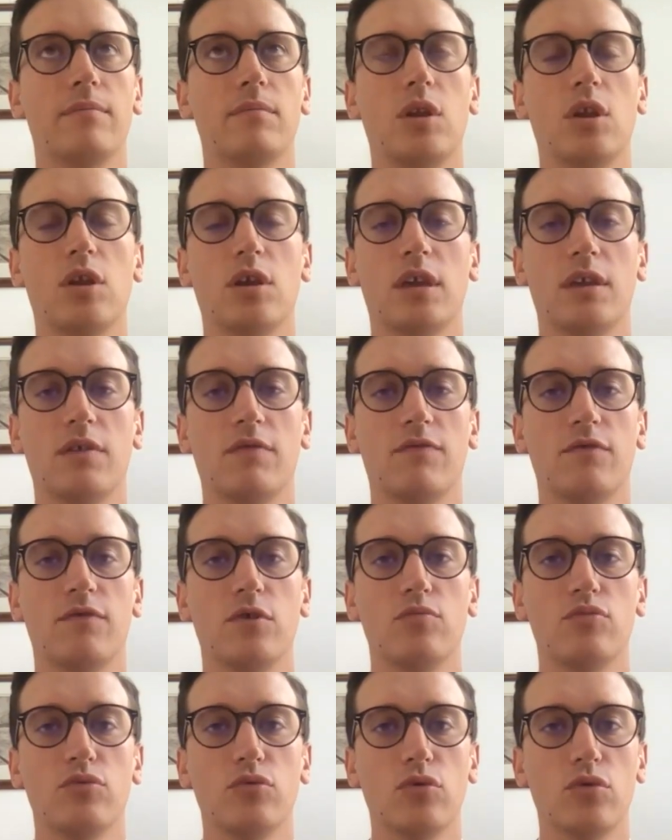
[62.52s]
looking
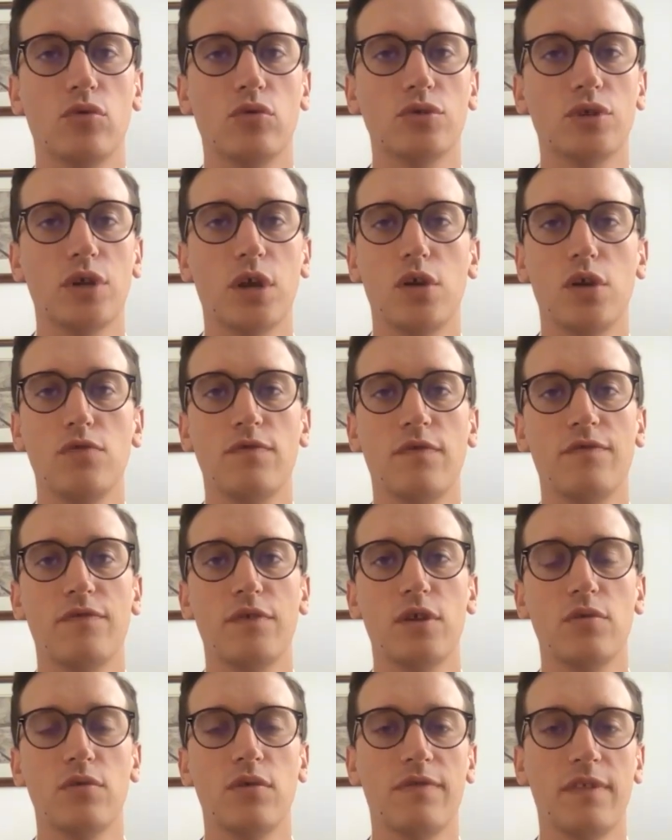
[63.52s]
for a broad
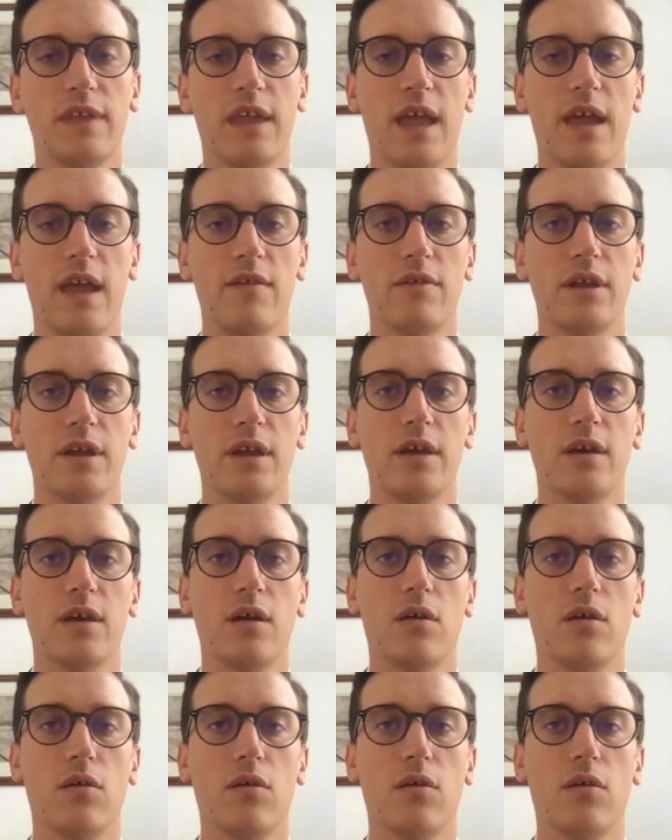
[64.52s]
overview of the area